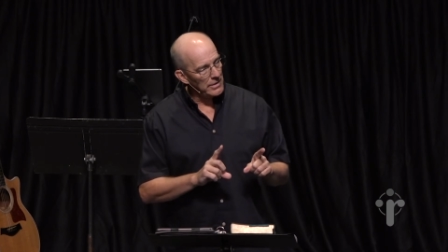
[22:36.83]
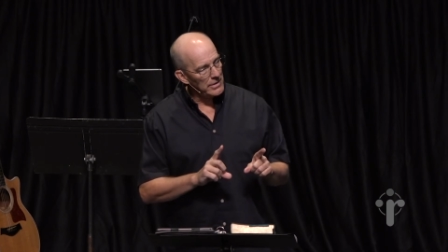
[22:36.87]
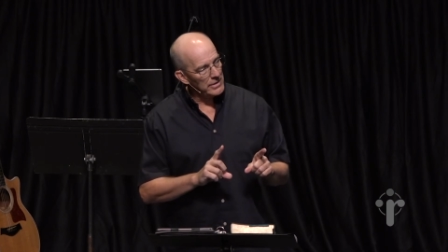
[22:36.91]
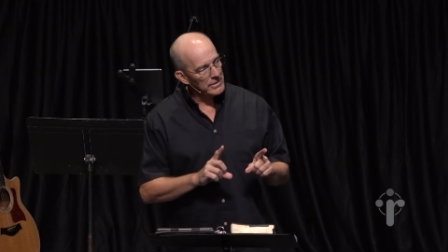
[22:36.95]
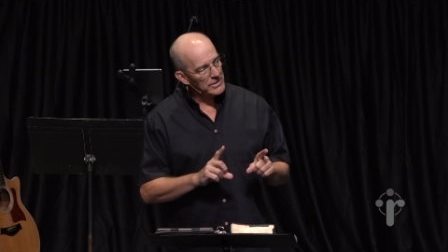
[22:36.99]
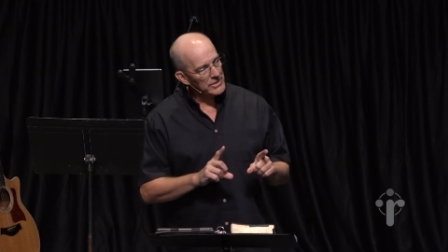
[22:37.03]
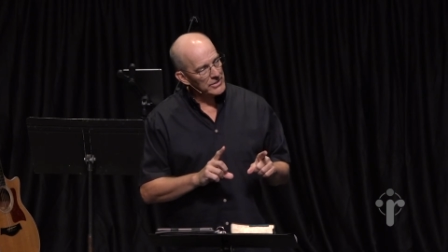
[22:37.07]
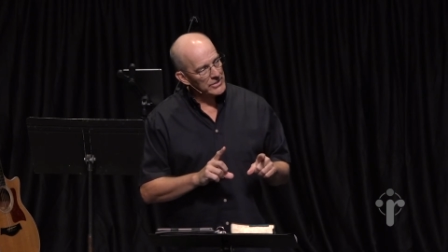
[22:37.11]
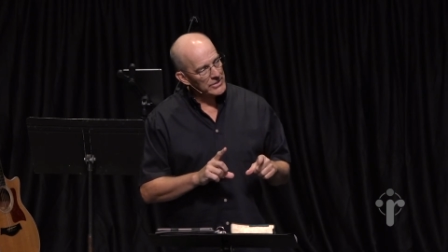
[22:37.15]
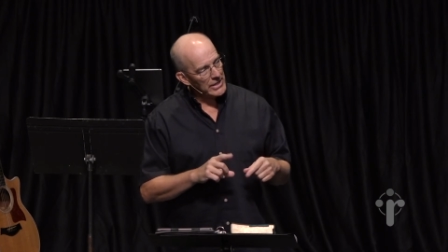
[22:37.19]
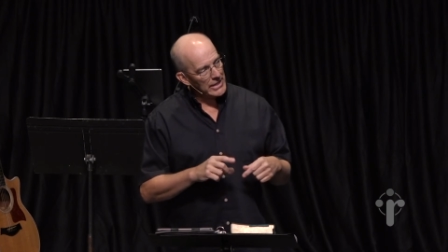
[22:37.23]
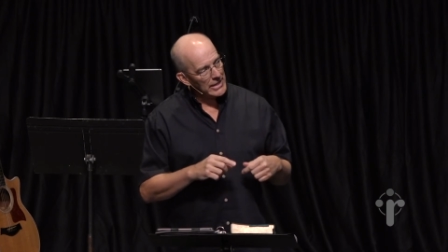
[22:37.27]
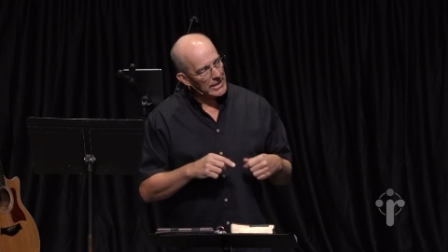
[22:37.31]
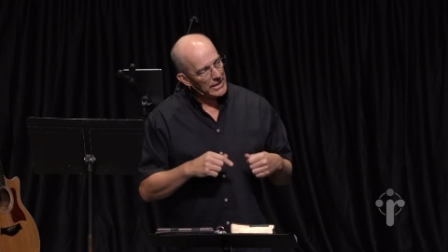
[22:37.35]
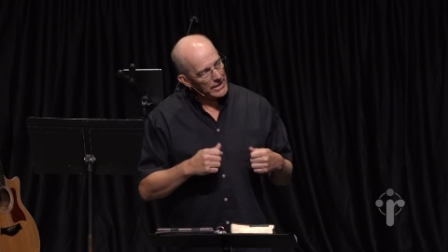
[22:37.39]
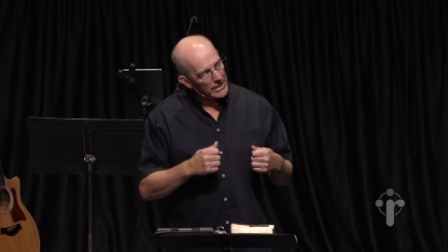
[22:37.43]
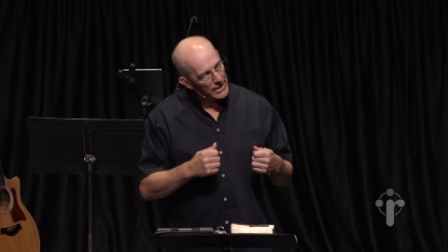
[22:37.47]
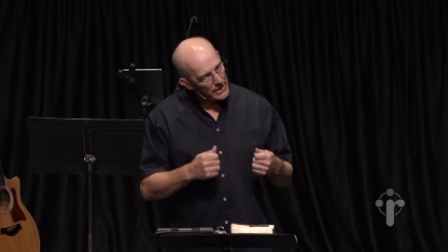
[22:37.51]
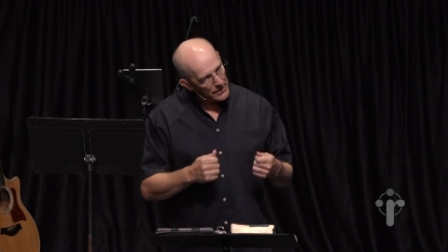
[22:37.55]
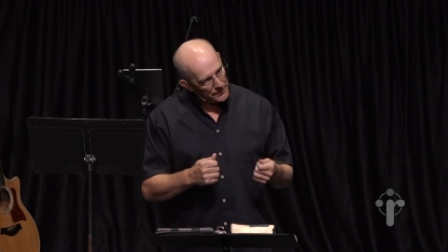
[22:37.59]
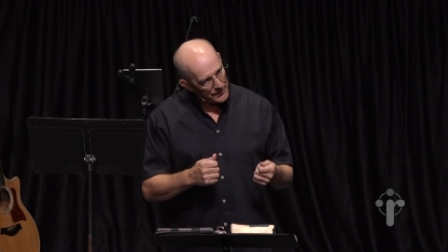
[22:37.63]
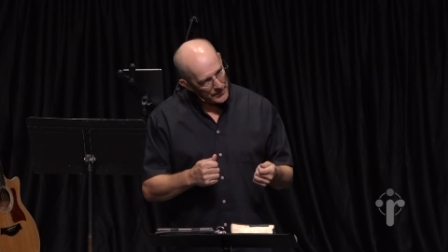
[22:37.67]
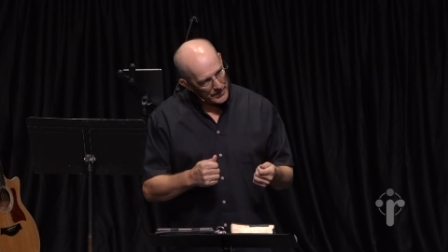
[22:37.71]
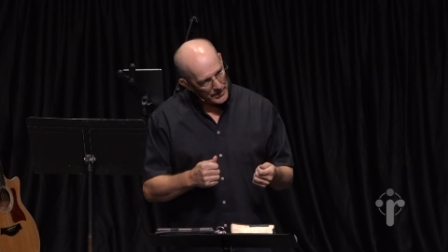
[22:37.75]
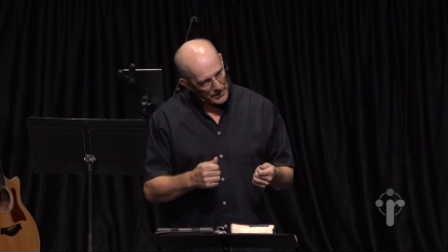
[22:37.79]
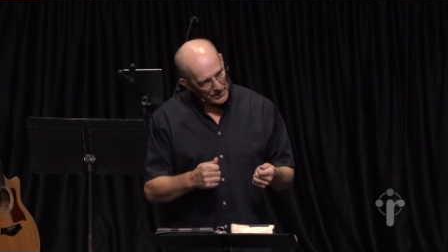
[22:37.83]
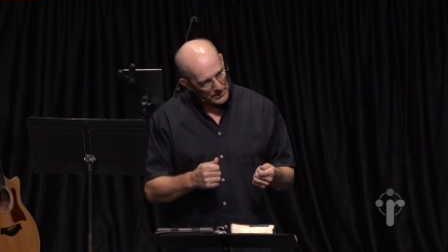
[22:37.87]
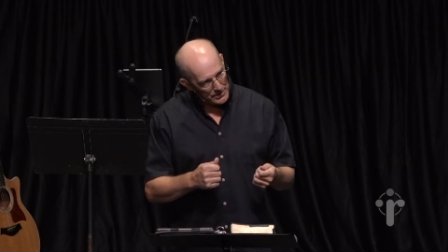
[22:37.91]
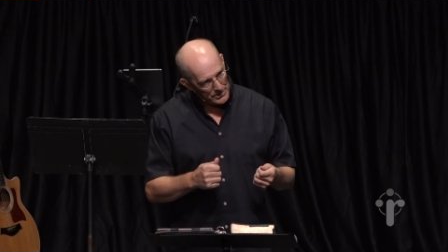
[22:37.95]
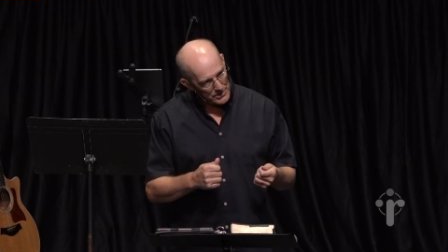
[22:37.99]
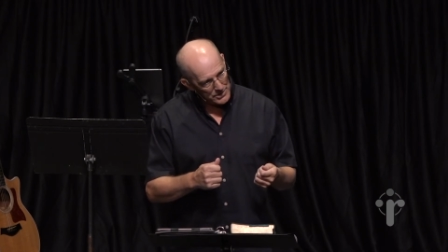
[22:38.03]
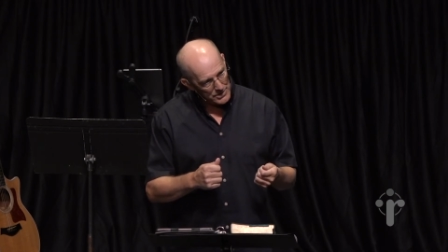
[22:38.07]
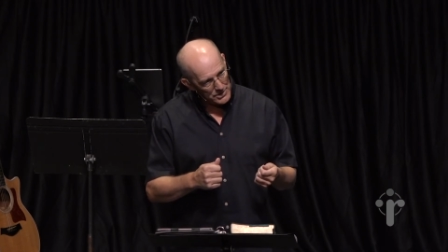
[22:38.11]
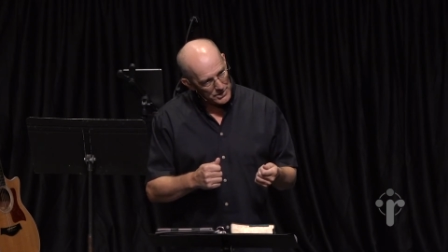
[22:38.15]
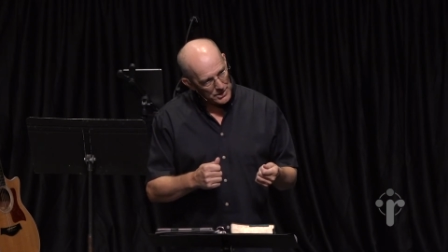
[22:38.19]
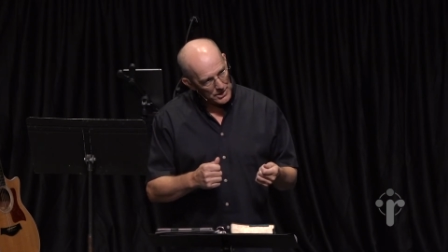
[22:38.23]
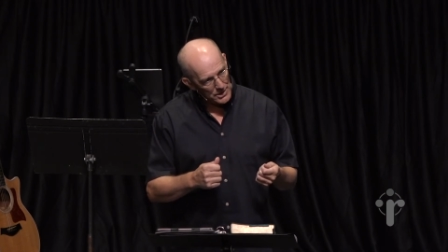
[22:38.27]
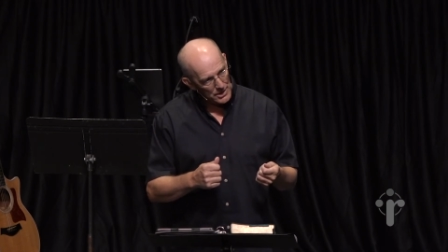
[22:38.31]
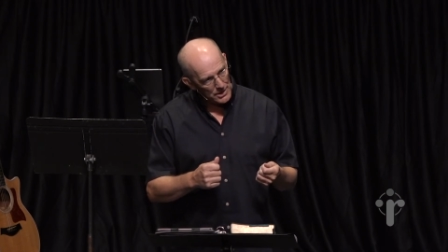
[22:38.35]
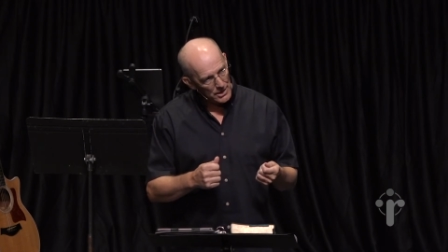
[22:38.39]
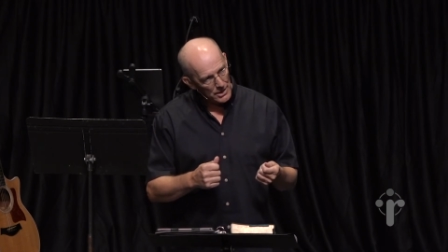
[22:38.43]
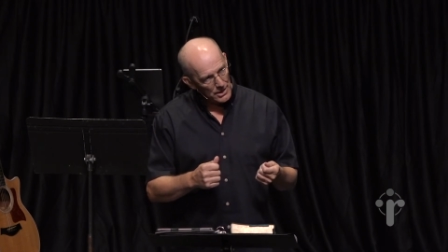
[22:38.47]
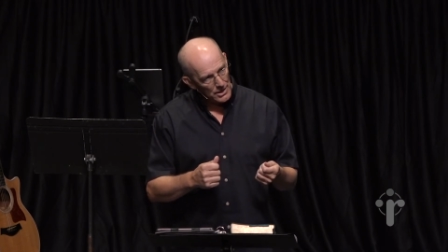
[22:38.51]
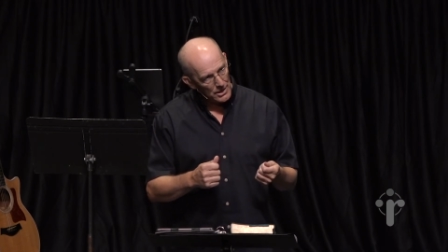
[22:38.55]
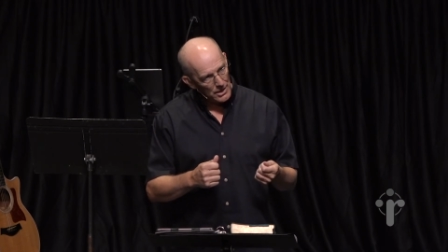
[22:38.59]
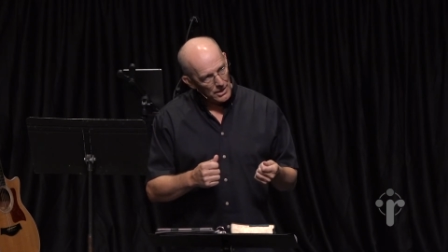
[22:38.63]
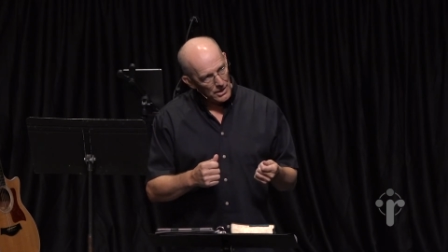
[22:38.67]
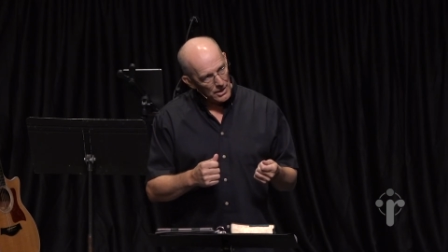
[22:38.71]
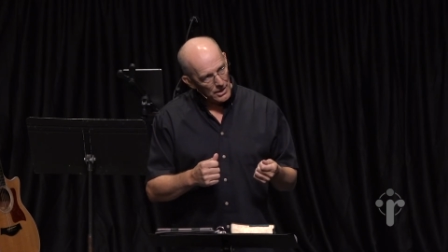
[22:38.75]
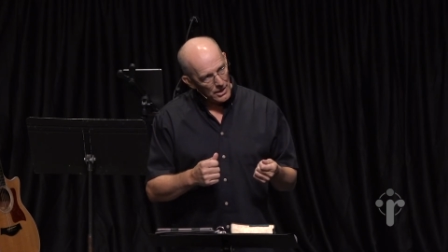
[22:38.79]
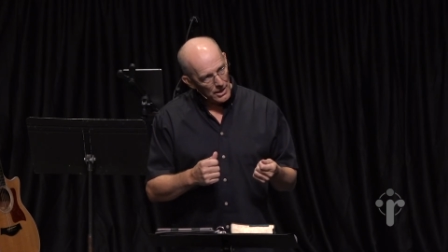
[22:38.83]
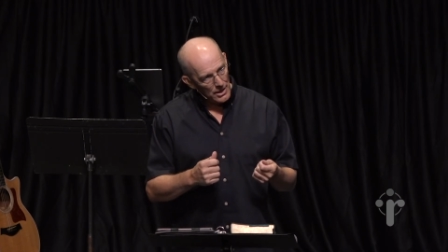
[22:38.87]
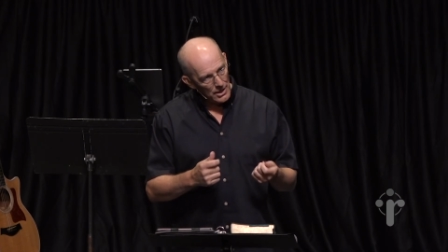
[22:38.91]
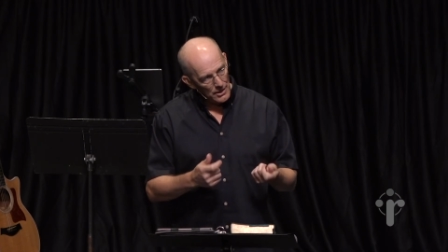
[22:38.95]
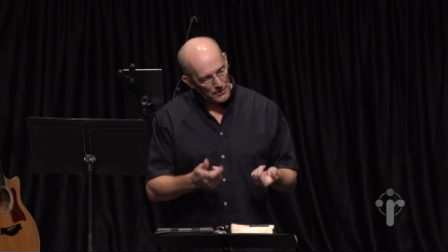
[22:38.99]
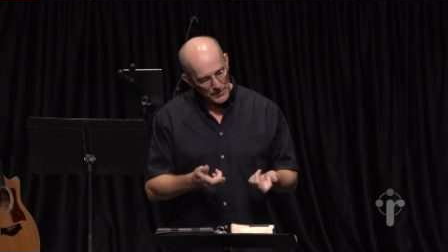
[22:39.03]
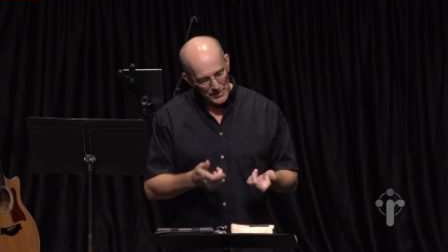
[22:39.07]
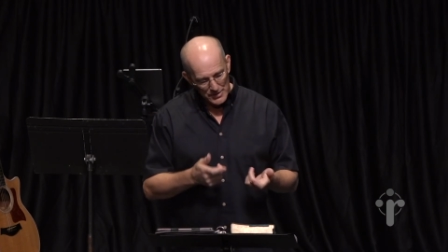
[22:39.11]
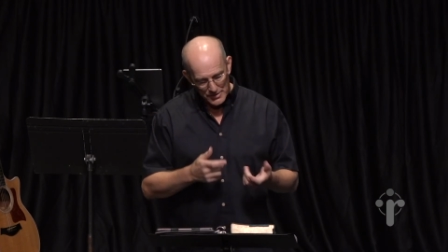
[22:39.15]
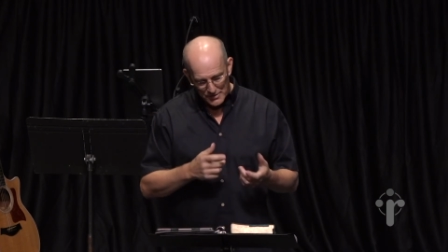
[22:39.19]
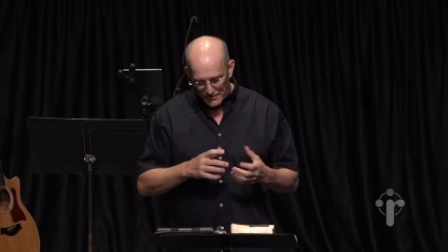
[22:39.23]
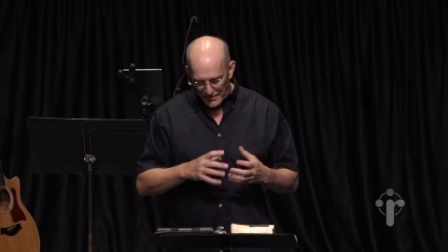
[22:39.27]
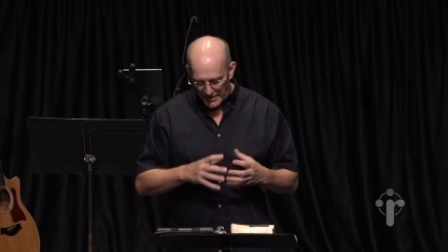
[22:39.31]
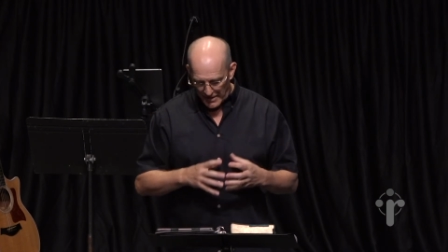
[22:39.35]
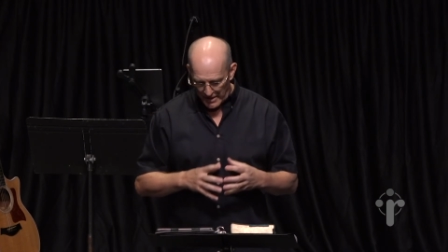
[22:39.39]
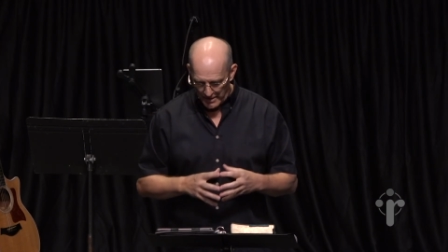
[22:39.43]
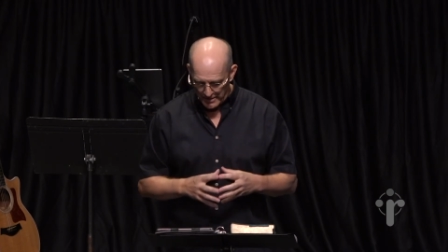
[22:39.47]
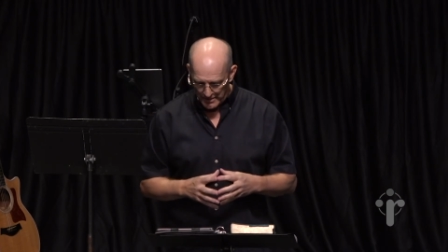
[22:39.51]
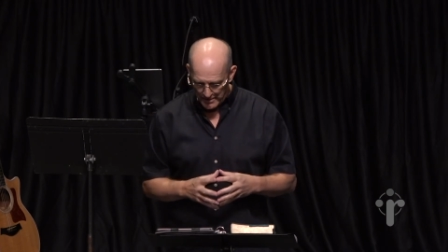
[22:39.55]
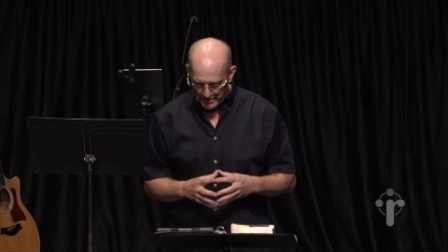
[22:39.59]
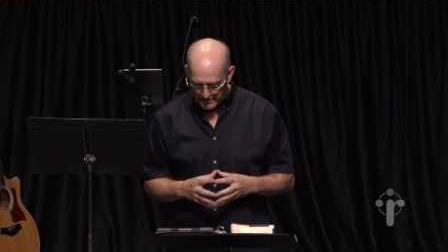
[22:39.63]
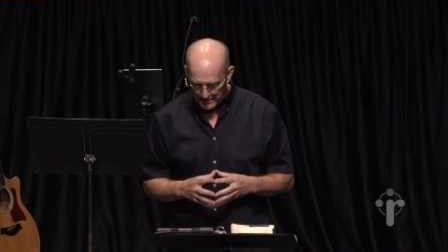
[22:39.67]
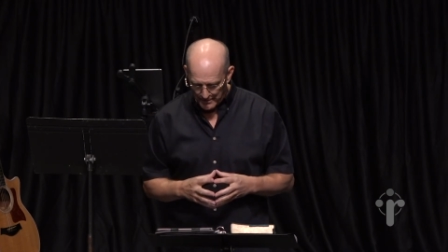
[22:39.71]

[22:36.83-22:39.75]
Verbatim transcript: the significance of his faith.